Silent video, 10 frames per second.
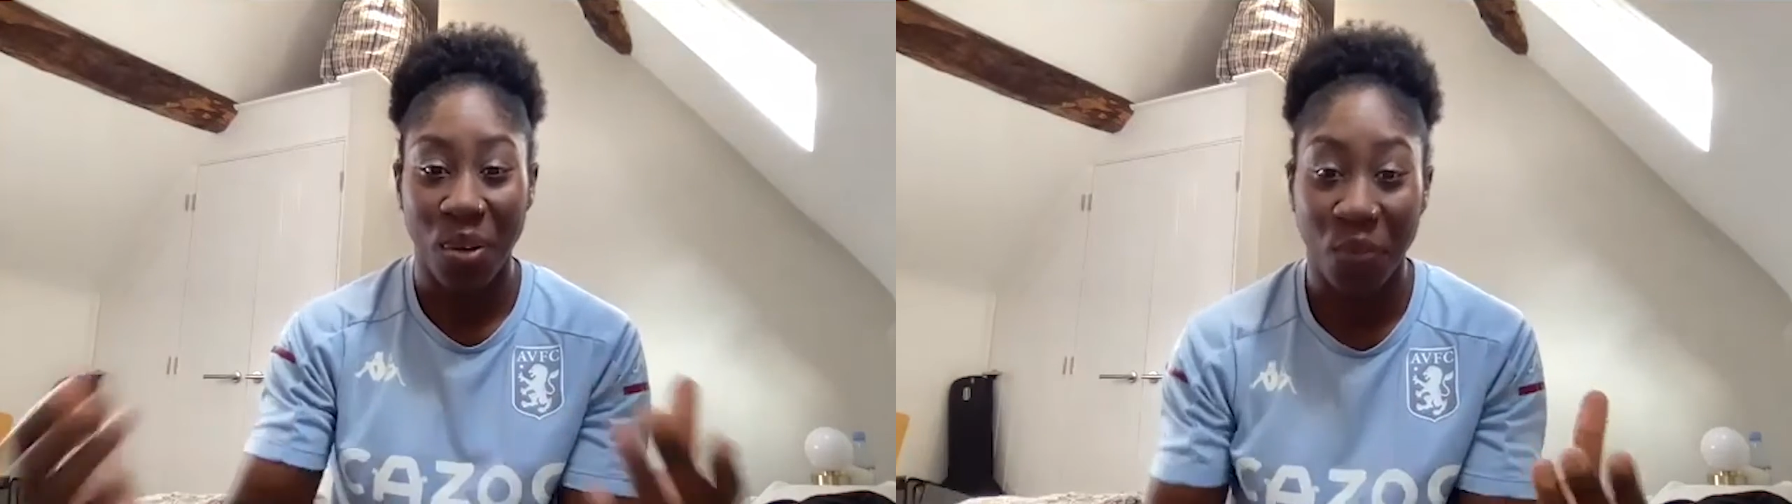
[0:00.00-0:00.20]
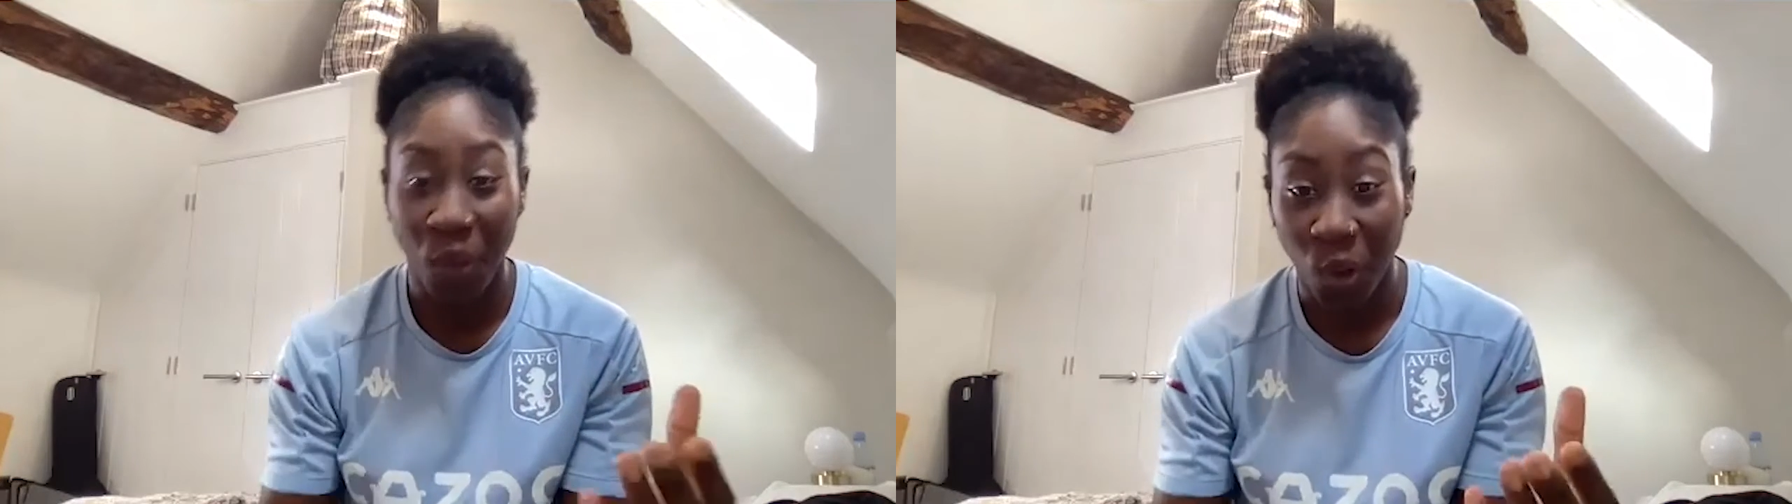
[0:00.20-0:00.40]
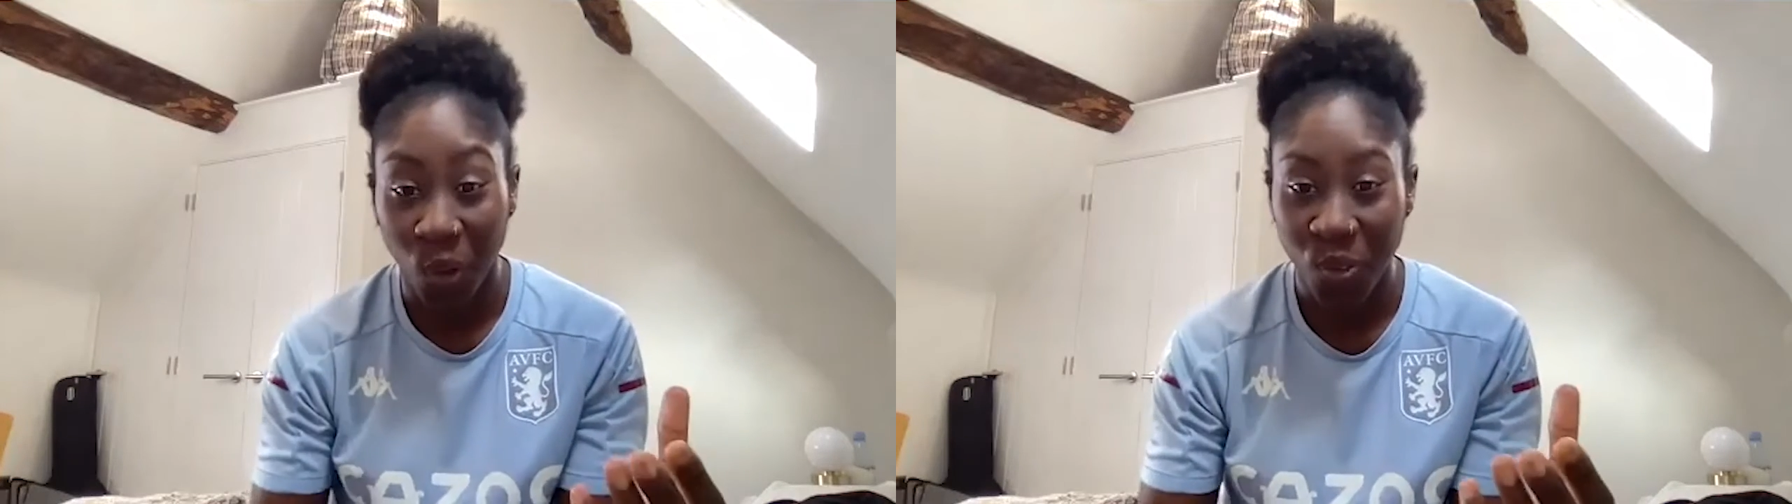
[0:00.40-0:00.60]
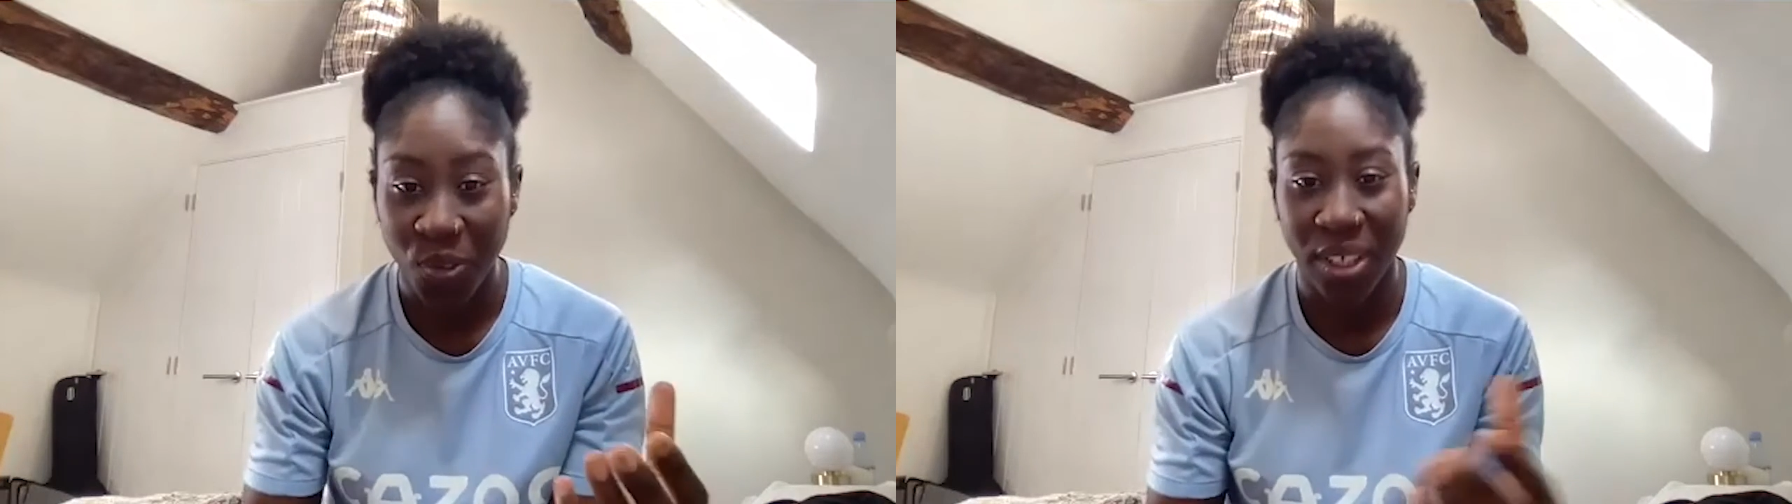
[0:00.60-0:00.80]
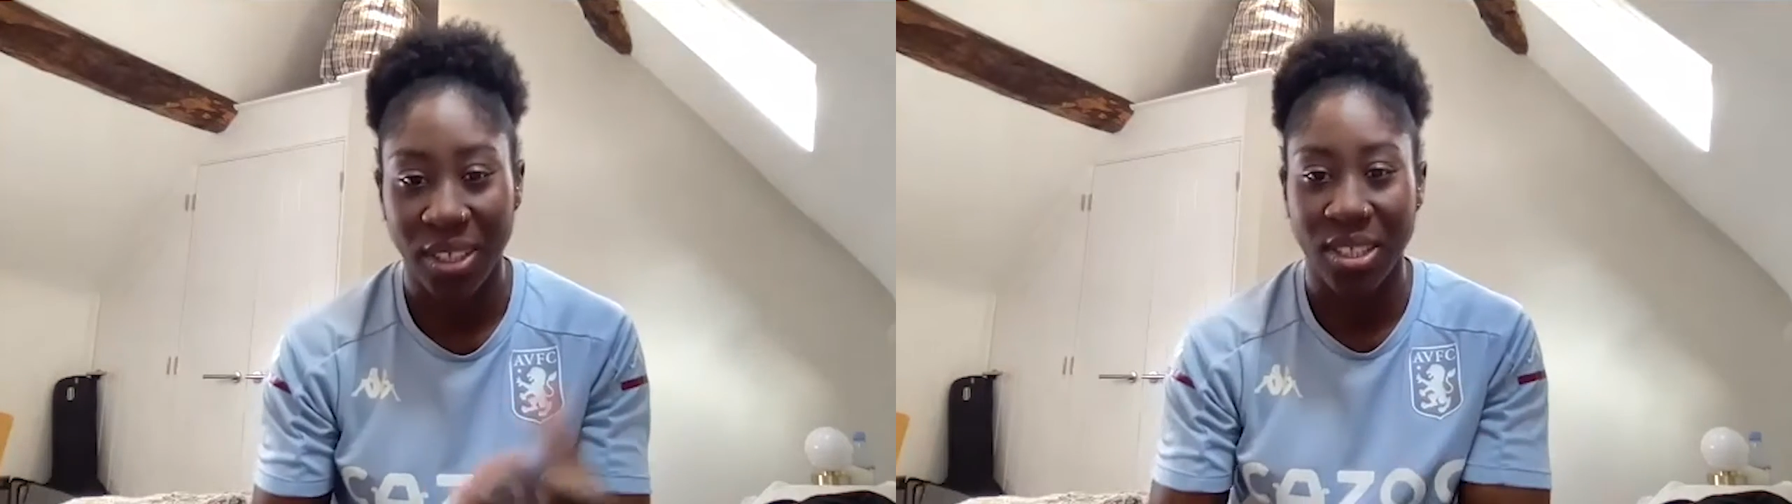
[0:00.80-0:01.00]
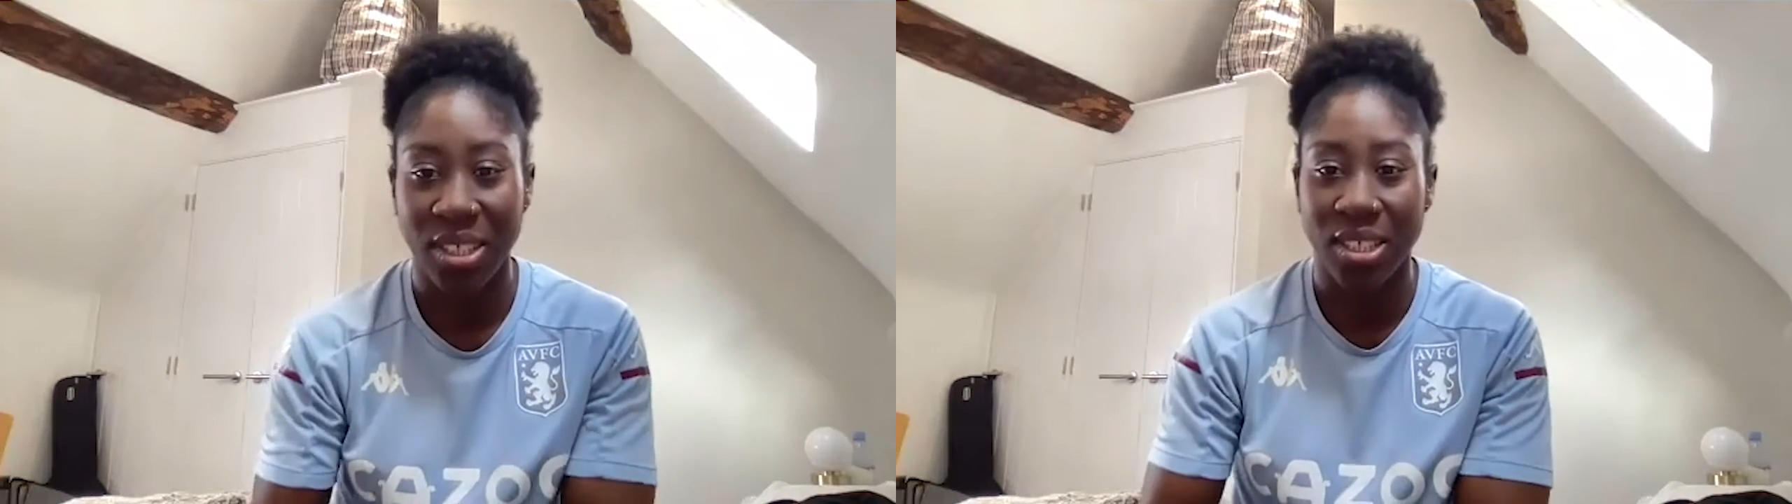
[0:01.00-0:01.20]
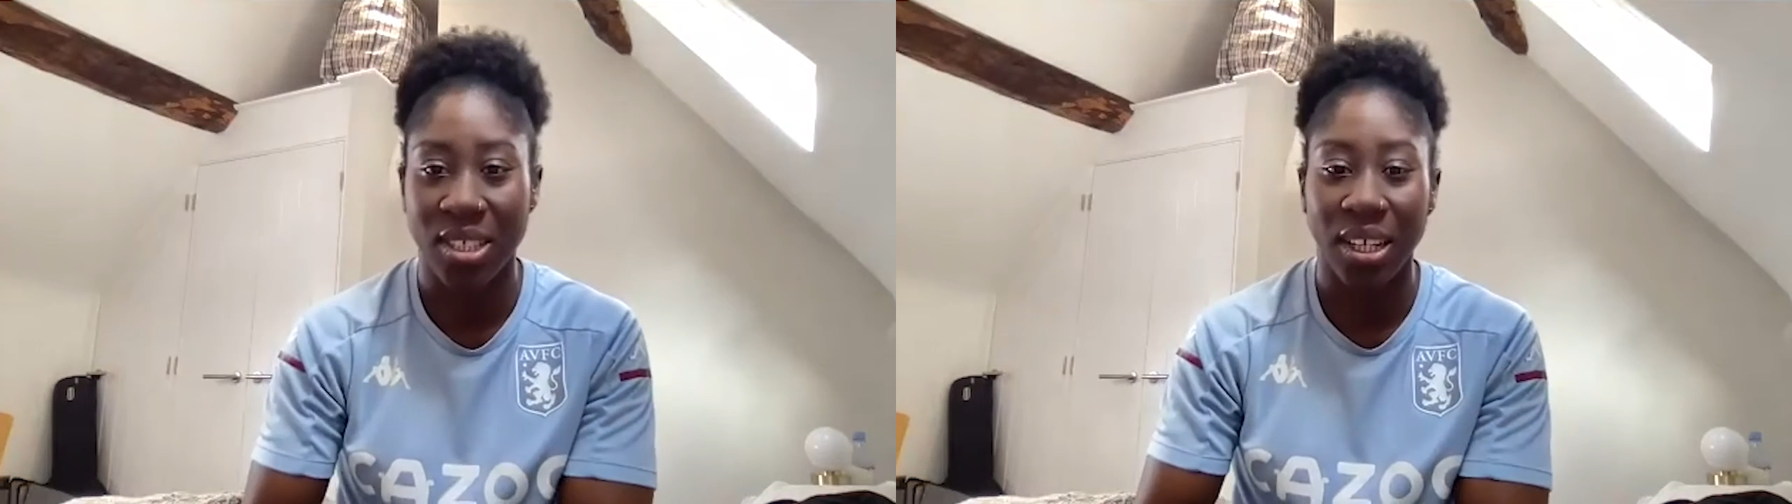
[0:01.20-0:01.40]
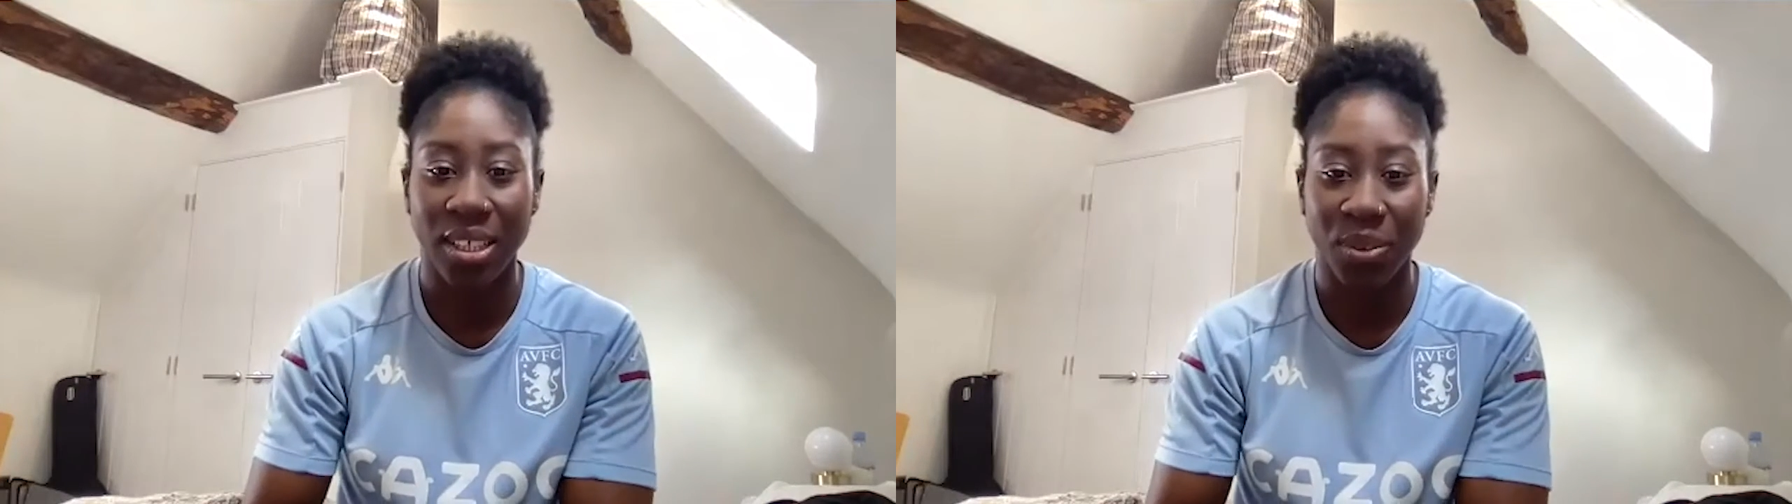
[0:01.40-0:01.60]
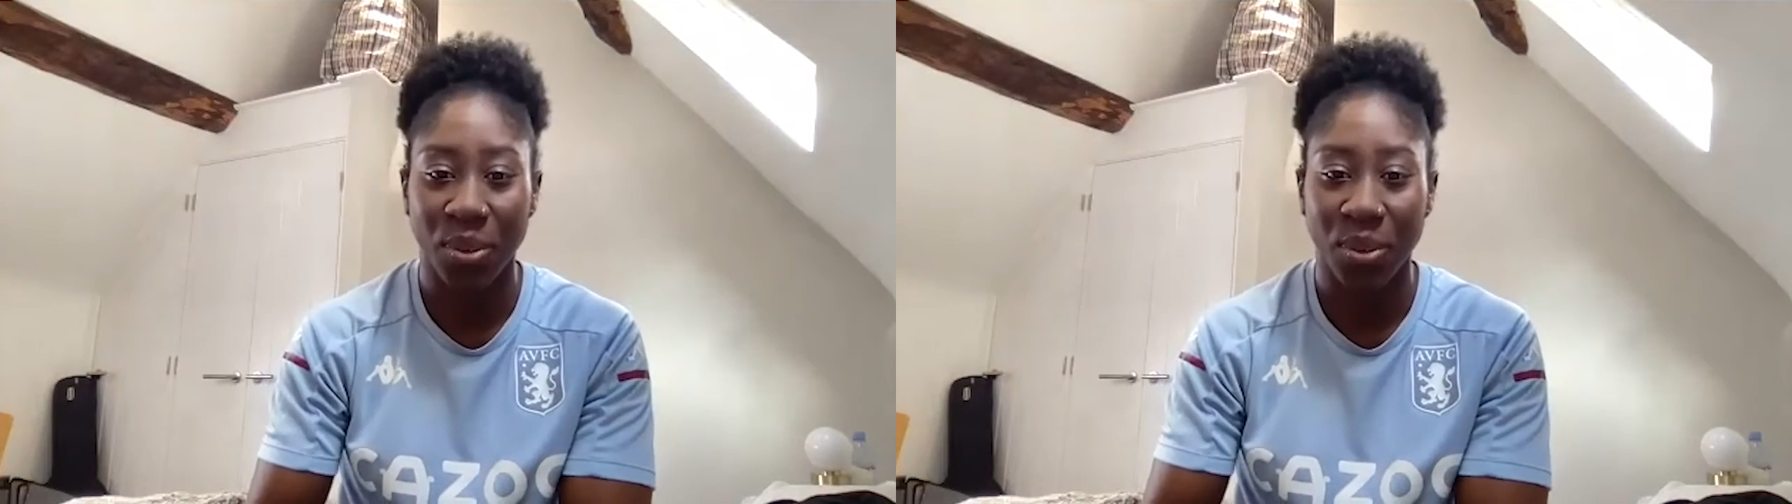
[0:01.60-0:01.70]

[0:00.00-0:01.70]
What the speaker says: evolved as a society,